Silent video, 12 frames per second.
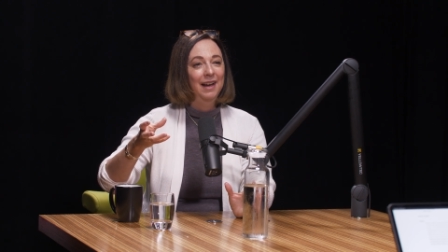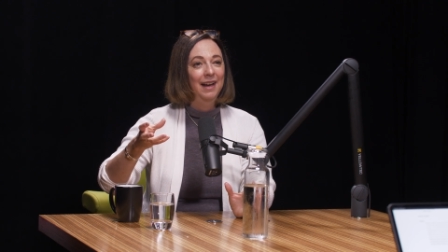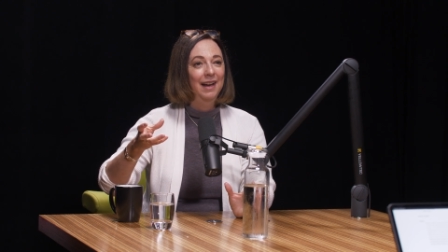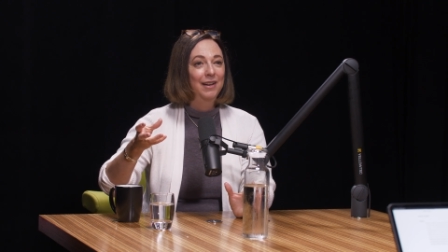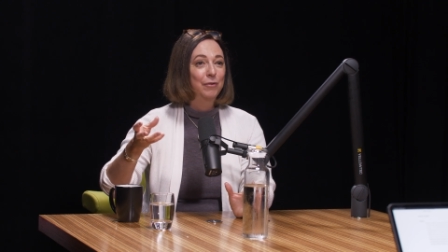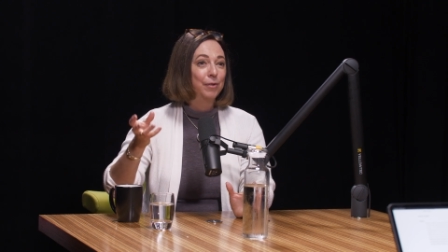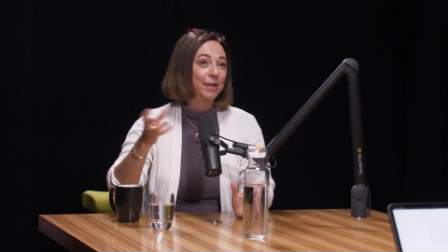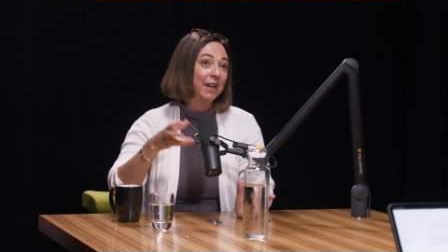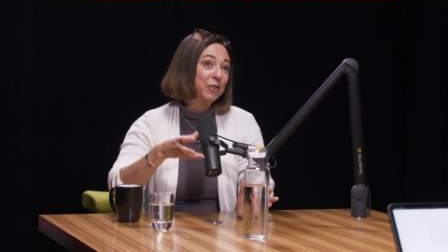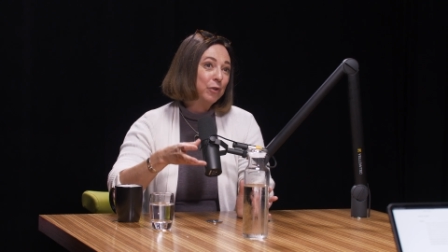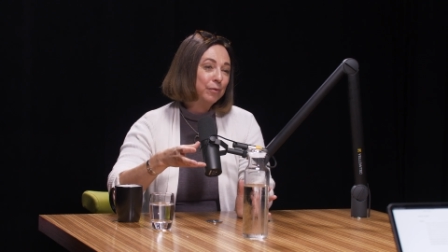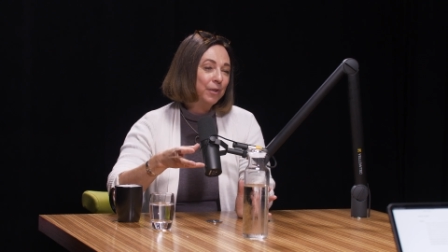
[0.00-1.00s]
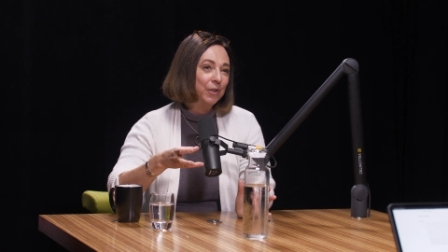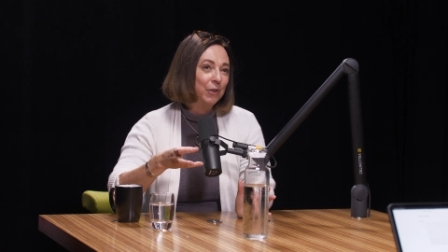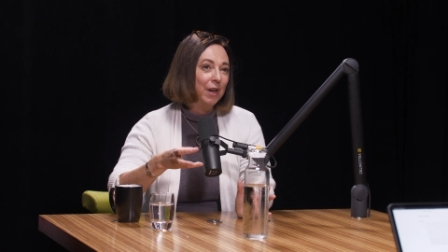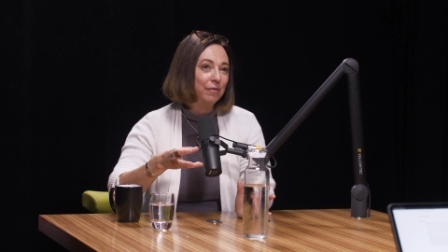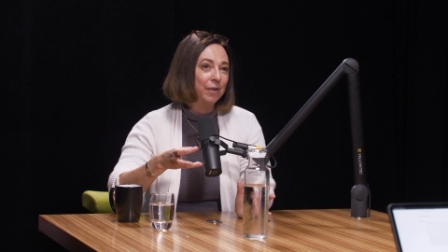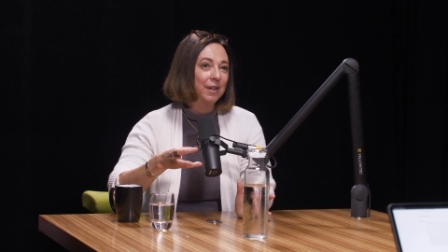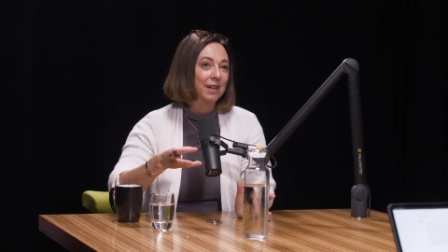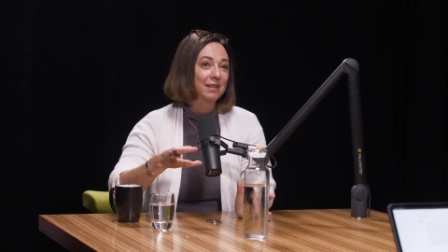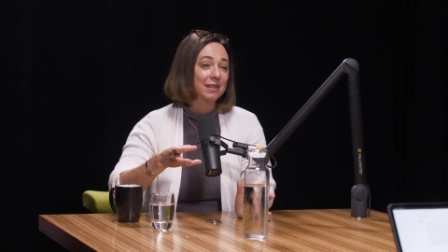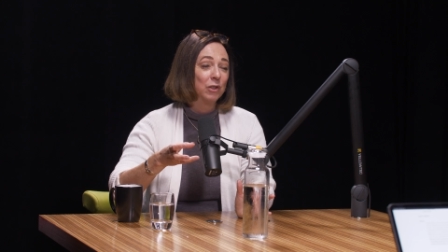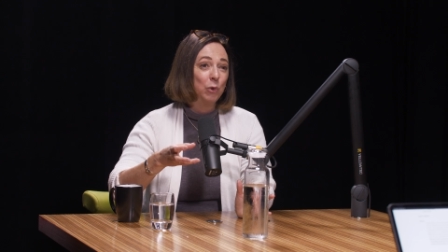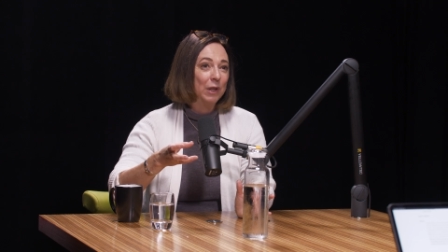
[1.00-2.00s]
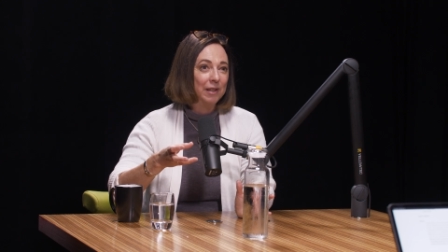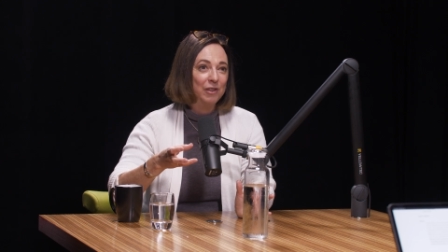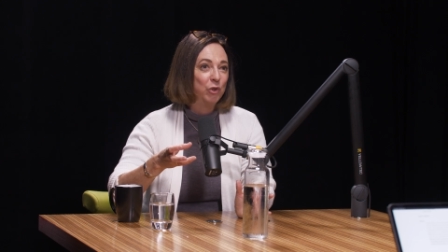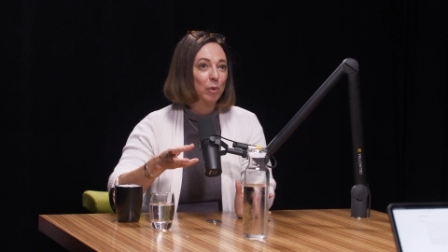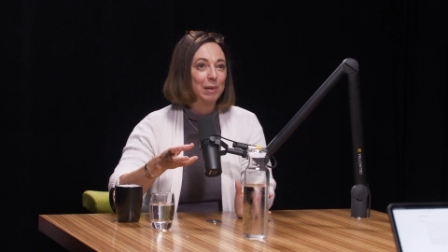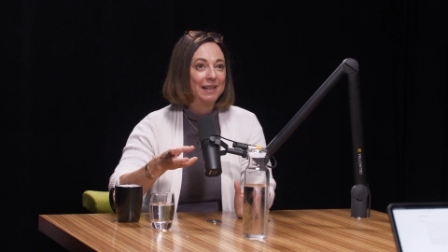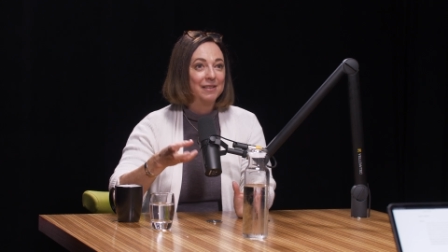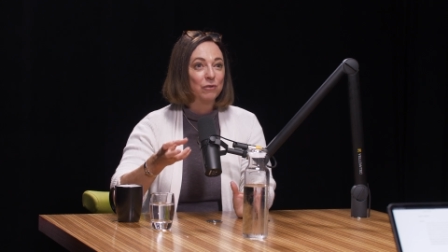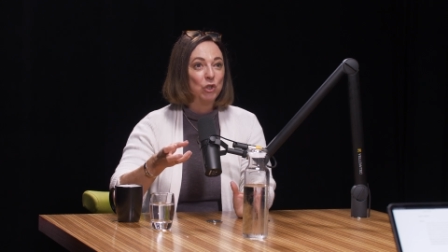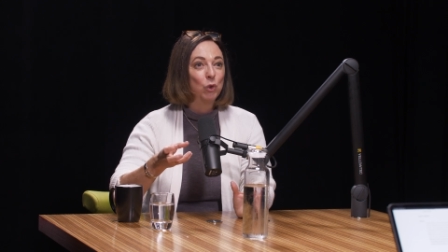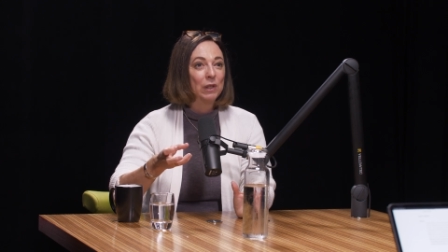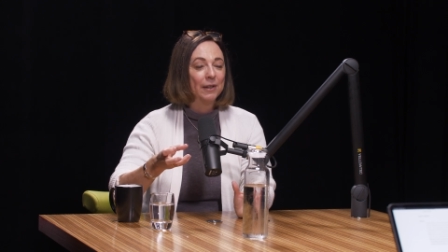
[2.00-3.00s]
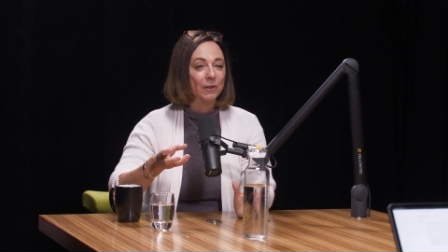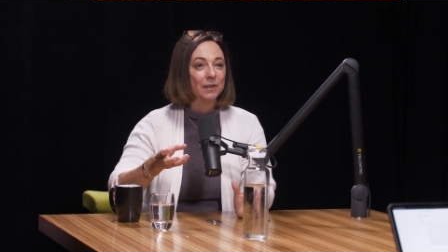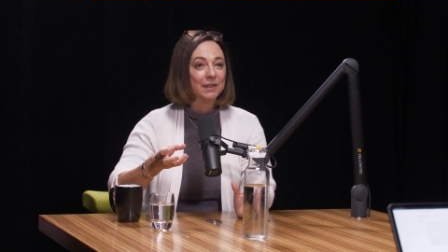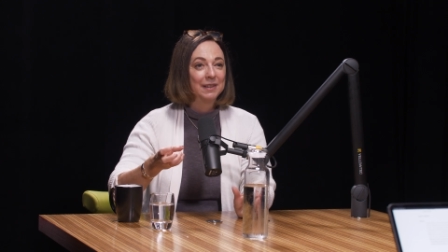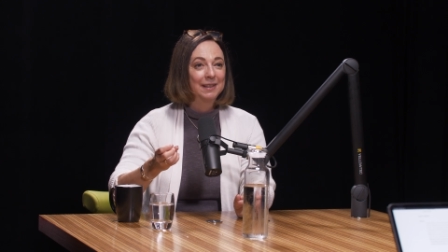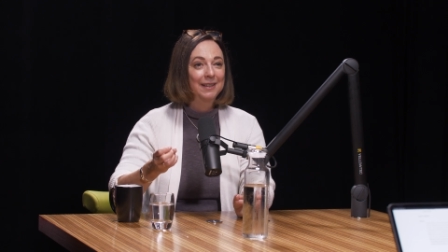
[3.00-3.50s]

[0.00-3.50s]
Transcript: And for an extrovert, you get very quickly to a place of too little